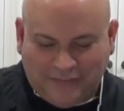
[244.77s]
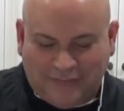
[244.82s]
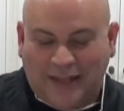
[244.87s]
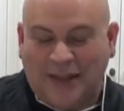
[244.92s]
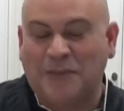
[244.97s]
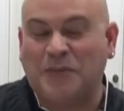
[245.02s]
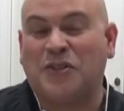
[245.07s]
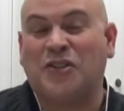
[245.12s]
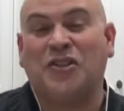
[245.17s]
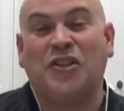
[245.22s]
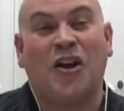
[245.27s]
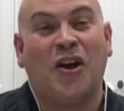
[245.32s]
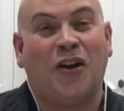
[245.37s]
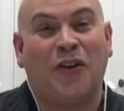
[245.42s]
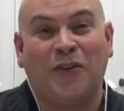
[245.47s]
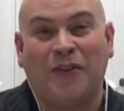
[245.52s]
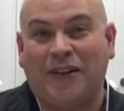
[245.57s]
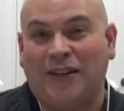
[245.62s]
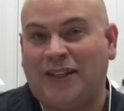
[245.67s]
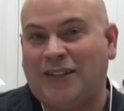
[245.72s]
I'm
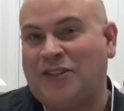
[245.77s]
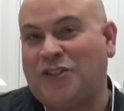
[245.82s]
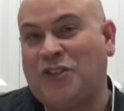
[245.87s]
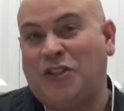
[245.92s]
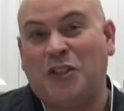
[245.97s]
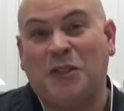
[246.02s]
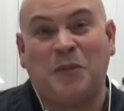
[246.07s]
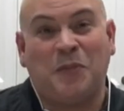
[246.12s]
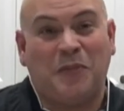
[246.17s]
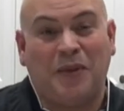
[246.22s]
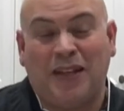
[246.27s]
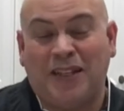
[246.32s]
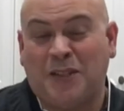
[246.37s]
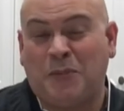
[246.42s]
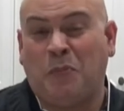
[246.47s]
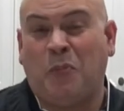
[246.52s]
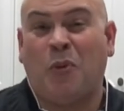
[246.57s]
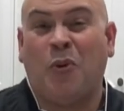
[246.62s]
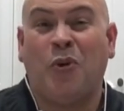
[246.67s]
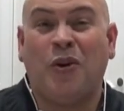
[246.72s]
sorry, it's
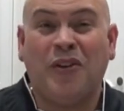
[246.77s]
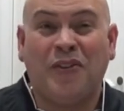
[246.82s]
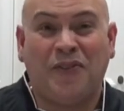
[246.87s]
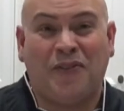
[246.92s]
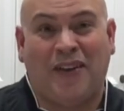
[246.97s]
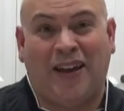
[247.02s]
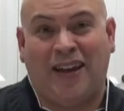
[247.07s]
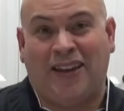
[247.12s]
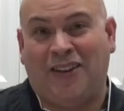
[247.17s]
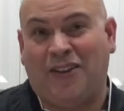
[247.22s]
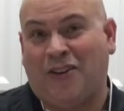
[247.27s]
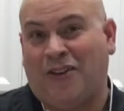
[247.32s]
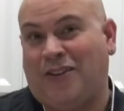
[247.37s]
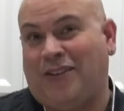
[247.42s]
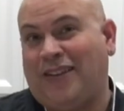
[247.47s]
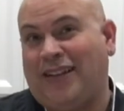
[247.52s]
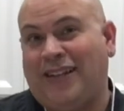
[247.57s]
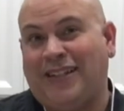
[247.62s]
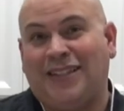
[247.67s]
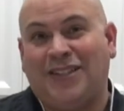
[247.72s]
pork fat, y'all.
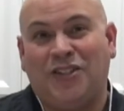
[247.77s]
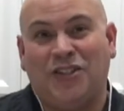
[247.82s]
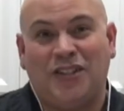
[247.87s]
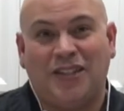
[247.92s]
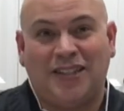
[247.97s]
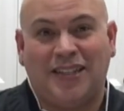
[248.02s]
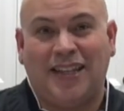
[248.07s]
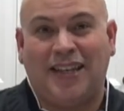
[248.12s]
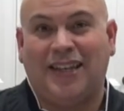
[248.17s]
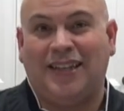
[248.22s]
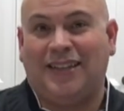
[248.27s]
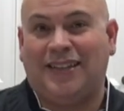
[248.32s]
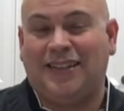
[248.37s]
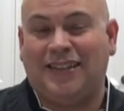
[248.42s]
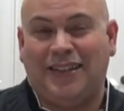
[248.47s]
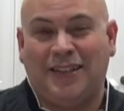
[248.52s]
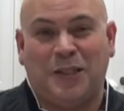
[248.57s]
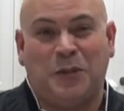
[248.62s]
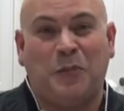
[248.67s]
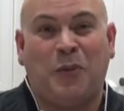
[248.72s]
It's just like,
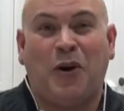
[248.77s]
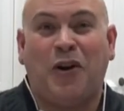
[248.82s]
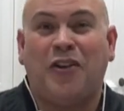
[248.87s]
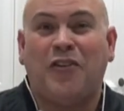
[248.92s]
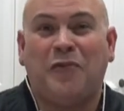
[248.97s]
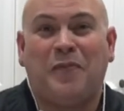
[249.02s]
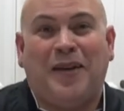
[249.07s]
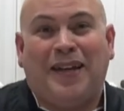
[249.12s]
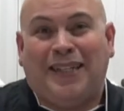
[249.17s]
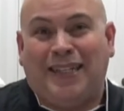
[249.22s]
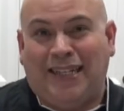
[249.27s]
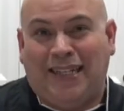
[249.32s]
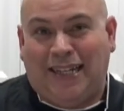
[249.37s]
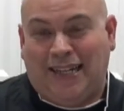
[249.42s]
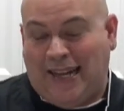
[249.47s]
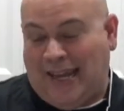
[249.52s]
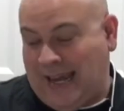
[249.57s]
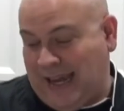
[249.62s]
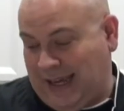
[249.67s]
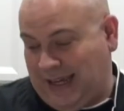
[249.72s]
it's part of my
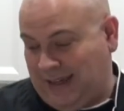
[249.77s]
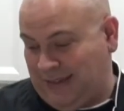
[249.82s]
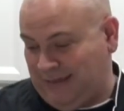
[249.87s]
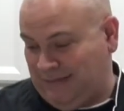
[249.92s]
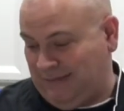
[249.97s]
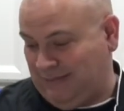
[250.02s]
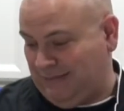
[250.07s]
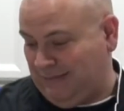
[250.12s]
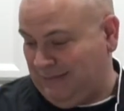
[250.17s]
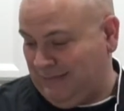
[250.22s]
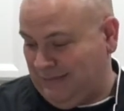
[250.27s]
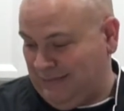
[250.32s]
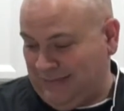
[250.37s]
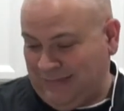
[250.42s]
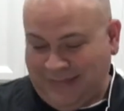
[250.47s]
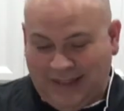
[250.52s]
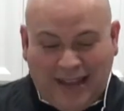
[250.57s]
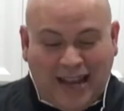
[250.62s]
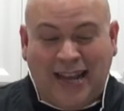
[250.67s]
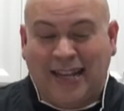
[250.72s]
DNA.
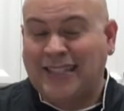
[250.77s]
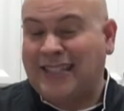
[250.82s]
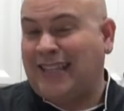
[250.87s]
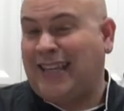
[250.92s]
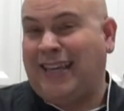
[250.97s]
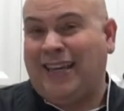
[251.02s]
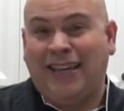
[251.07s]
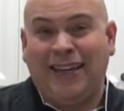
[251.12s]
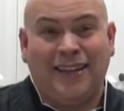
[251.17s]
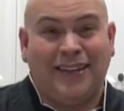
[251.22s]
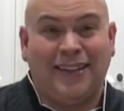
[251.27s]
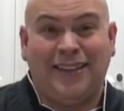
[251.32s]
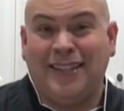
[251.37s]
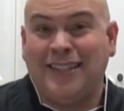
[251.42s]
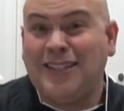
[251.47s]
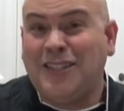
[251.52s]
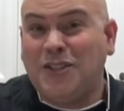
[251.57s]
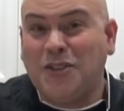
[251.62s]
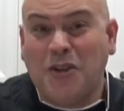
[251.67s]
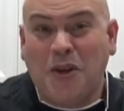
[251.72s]
As a kid,
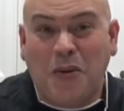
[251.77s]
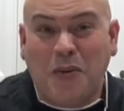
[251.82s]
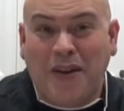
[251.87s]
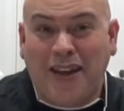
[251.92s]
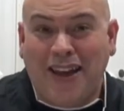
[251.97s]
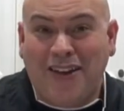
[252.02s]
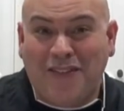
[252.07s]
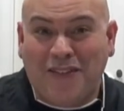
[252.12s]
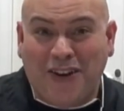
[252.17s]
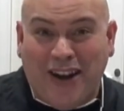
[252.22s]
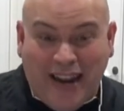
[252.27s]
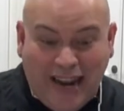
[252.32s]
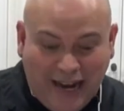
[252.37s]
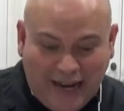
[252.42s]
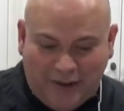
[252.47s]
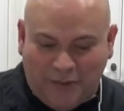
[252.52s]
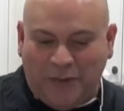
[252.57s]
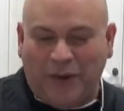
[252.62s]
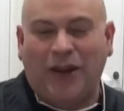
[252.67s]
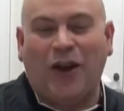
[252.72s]
this is all we ever
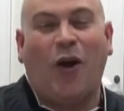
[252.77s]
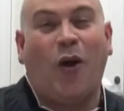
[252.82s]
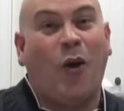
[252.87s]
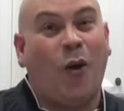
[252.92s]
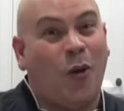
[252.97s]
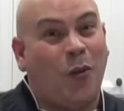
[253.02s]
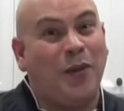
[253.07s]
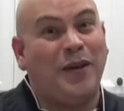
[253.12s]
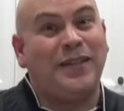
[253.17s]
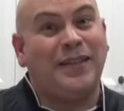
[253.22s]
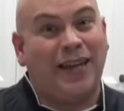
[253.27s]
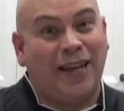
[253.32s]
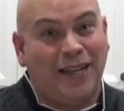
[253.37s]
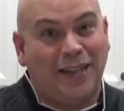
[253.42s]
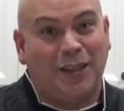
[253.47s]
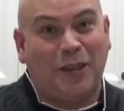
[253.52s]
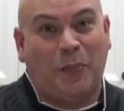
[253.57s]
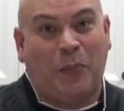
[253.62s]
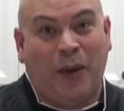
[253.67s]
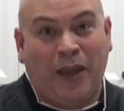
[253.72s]
ate. We always
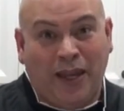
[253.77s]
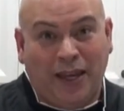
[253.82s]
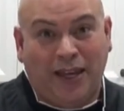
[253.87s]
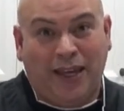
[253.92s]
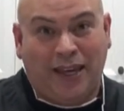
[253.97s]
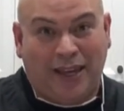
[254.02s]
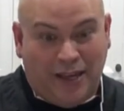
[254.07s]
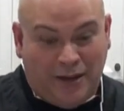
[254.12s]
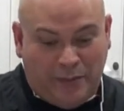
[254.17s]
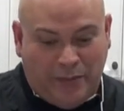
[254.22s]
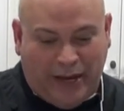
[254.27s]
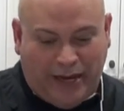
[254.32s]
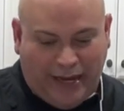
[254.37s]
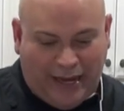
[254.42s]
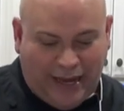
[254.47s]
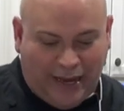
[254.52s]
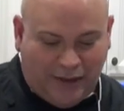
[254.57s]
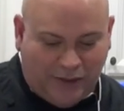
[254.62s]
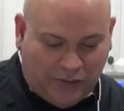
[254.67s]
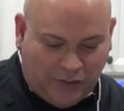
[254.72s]
ate the piggy in my
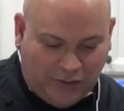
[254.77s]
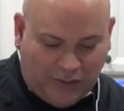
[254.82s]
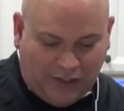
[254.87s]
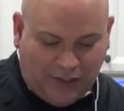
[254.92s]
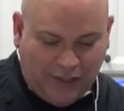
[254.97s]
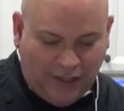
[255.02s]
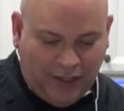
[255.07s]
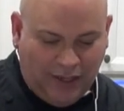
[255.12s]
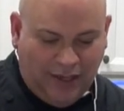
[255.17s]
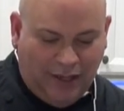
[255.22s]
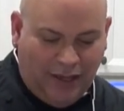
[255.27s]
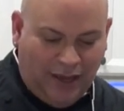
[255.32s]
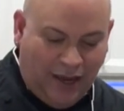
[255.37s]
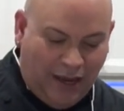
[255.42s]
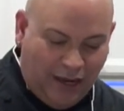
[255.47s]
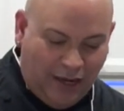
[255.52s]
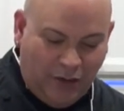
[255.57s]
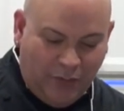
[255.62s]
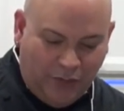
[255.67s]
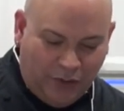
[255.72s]
house.
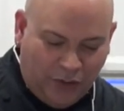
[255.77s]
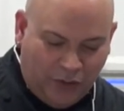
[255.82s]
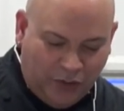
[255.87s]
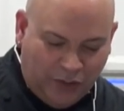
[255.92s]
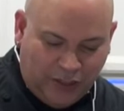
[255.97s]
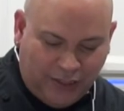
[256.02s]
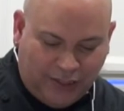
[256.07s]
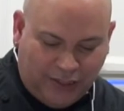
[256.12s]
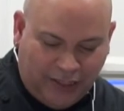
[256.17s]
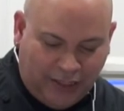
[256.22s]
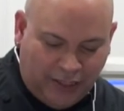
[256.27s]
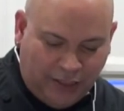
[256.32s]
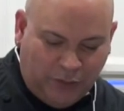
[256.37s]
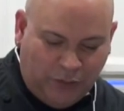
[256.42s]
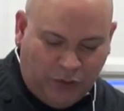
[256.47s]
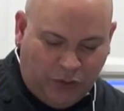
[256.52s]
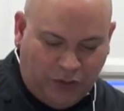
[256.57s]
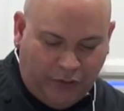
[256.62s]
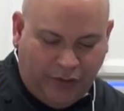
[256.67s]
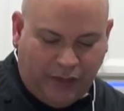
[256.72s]
Anyone who understands
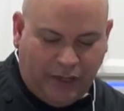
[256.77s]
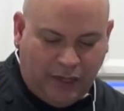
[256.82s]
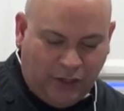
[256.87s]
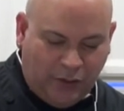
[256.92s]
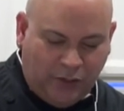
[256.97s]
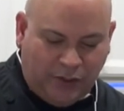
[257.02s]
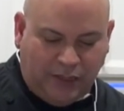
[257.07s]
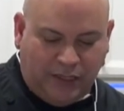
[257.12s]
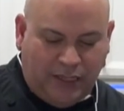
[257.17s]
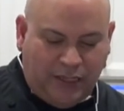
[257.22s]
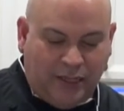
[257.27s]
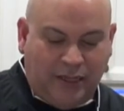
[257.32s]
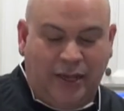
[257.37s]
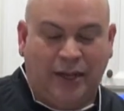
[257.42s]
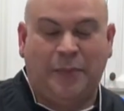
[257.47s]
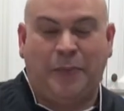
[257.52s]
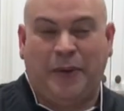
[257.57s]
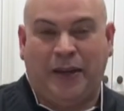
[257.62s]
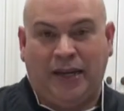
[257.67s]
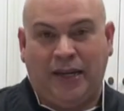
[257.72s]
Puerto Rican cuisine
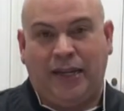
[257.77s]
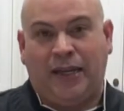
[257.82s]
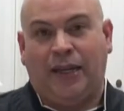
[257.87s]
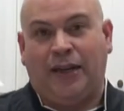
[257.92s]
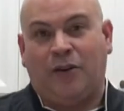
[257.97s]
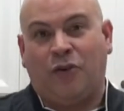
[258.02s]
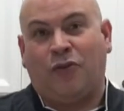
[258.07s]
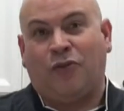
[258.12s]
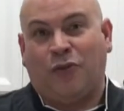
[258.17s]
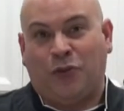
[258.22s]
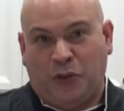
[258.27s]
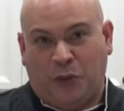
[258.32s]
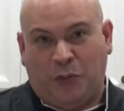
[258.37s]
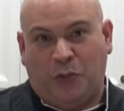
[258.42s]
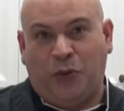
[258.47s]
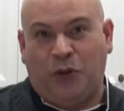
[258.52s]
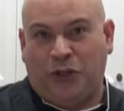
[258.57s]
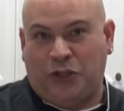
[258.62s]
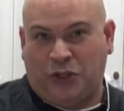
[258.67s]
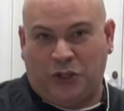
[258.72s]
and pernil or roast
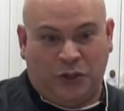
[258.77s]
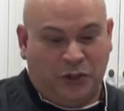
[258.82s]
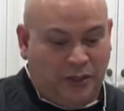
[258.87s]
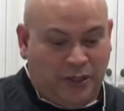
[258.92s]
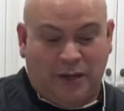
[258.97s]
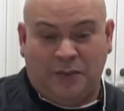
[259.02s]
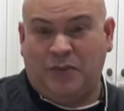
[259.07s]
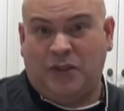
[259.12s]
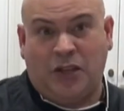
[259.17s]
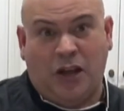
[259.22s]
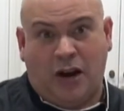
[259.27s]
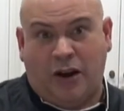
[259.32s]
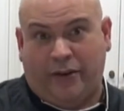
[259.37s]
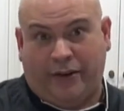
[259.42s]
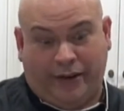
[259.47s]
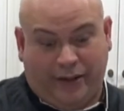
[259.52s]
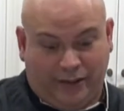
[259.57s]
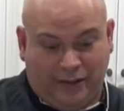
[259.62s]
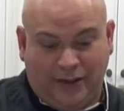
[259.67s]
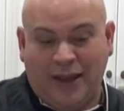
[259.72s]
pork shoulder, I'm sorry.
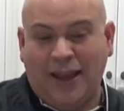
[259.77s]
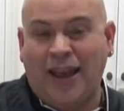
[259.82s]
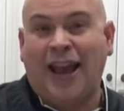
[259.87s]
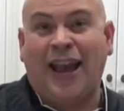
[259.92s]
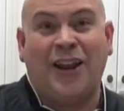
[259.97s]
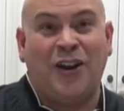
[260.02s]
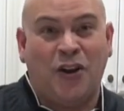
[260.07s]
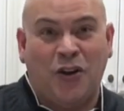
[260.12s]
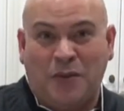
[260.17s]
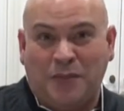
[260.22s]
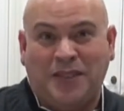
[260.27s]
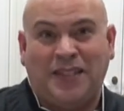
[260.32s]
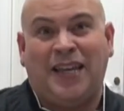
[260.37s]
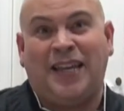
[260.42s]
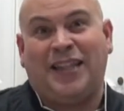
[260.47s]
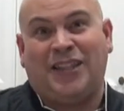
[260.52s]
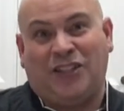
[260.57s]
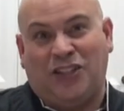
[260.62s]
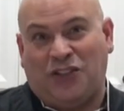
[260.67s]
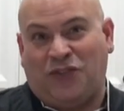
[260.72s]
I know I'm saying
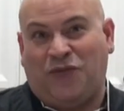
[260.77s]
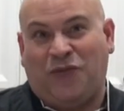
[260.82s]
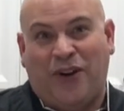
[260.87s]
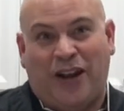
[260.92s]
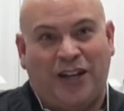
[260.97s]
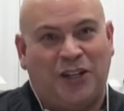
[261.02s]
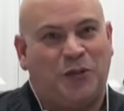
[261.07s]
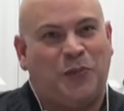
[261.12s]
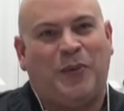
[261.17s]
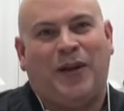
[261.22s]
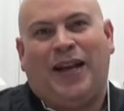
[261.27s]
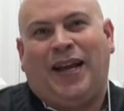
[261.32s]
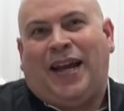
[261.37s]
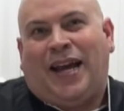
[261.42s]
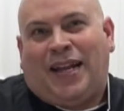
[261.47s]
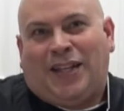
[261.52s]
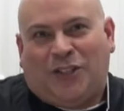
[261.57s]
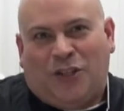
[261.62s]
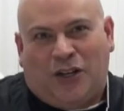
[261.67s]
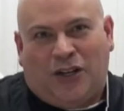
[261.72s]
this is French, but I
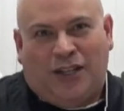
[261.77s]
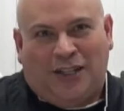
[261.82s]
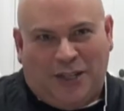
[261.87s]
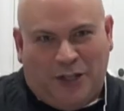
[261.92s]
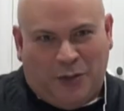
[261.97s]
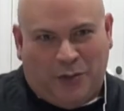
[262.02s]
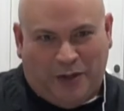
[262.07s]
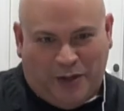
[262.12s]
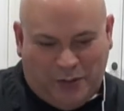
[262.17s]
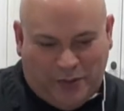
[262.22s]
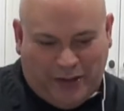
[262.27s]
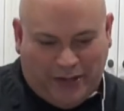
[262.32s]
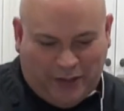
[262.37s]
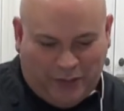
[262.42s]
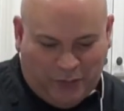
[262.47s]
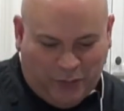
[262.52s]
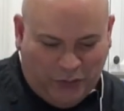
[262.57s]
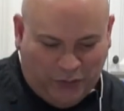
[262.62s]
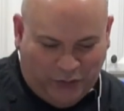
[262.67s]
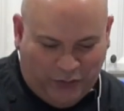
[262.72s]
gotta talk a little bit about the
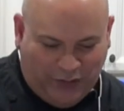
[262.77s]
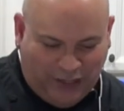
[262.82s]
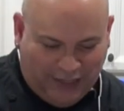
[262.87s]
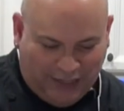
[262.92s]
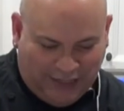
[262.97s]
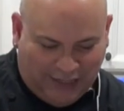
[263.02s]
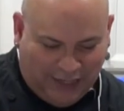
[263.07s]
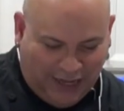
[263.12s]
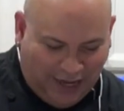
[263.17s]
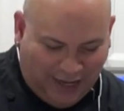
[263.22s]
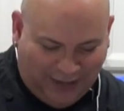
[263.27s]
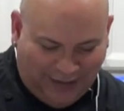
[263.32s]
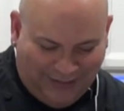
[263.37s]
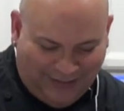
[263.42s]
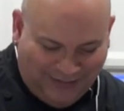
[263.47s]
Puerto Rican side.